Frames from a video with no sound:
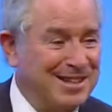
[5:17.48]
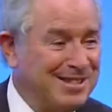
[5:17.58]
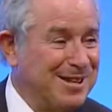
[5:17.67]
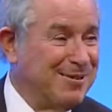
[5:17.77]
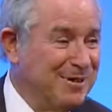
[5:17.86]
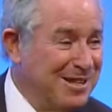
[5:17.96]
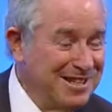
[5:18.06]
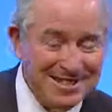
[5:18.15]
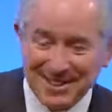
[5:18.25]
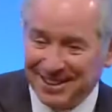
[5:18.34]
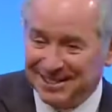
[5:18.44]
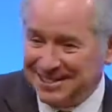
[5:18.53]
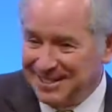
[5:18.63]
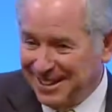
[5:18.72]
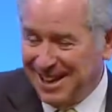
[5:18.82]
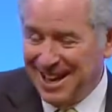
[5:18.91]
So he says,
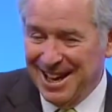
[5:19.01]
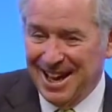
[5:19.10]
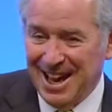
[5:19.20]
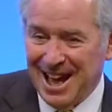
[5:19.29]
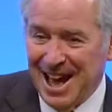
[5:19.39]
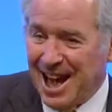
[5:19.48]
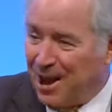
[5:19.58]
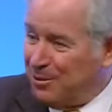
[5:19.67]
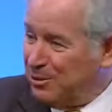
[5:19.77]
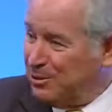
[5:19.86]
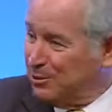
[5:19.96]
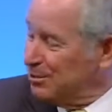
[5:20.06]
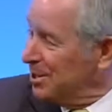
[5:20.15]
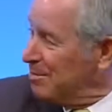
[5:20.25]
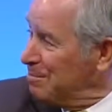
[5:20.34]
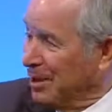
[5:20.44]
how did you
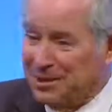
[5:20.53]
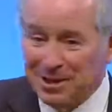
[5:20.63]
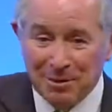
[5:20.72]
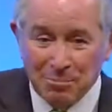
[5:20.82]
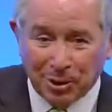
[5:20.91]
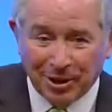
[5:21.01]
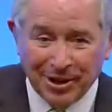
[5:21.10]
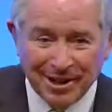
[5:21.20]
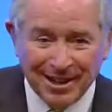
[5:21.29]
get my number?